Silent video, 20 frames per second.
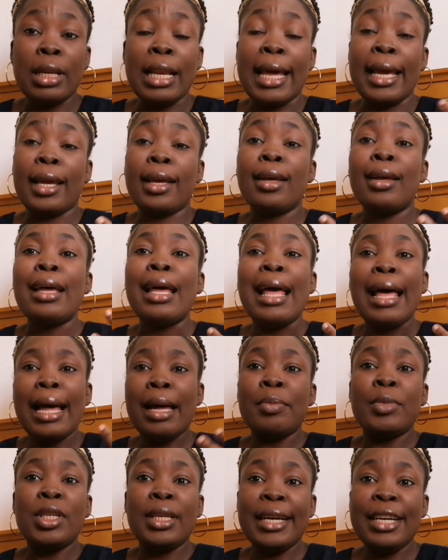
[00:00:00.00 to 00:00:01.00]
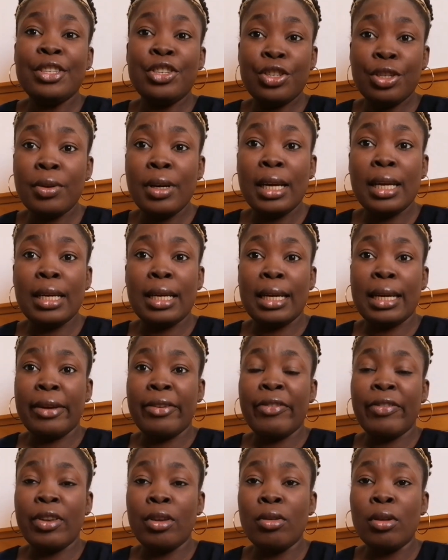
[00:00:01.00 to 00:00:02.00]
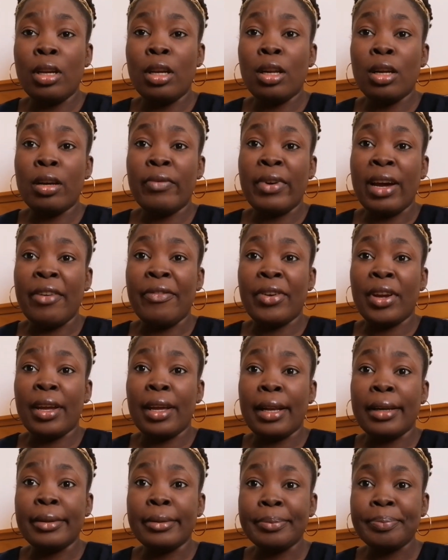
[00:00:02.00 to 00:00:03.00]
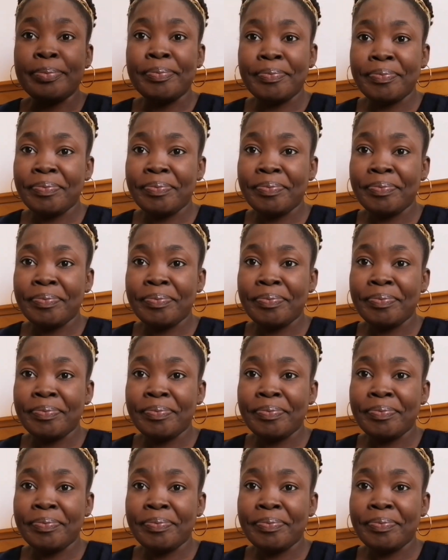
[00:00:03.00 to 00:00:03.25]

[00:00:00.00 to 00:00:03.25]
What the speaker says: Like, I'm a Nigerian and I feel a lot of African